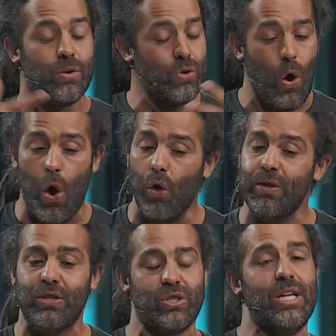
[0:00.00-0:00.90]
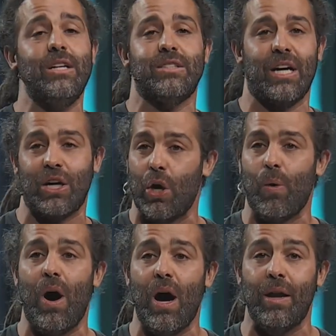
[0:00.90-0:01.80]
there's all these things that go
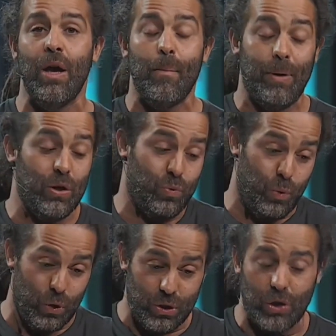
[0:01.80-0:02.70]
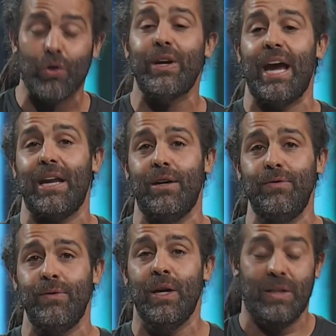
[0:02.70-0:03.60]
on because words are
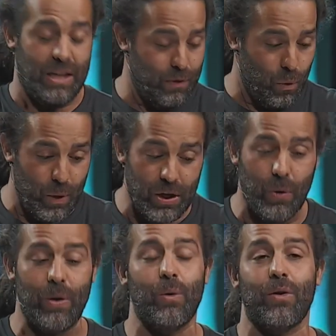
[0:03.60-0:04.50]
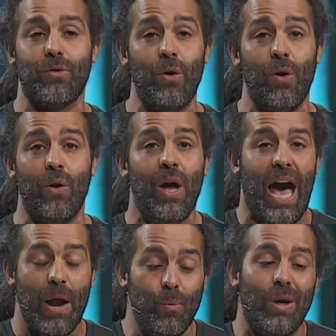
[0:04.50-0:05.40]
creative. They give a window into our soul.
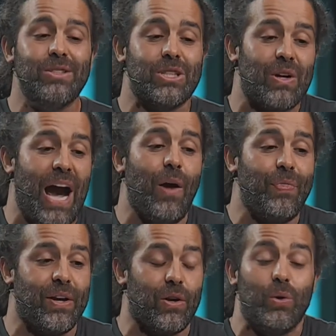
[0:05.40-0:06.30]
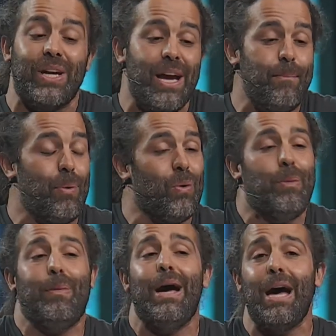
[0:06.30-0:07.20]
And once they're out there, you can't pull
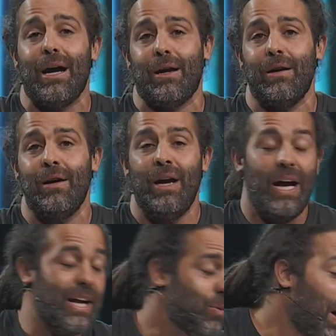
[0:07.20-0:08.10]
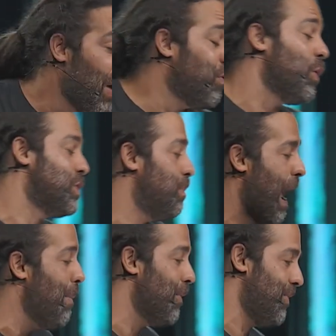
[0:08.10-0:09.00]
them back. And that's why, of course, the
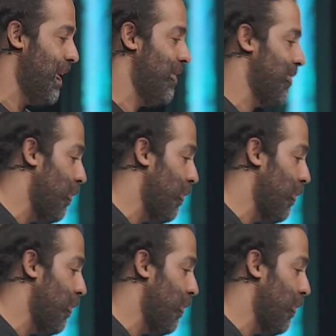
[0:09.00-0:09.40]
Bible says,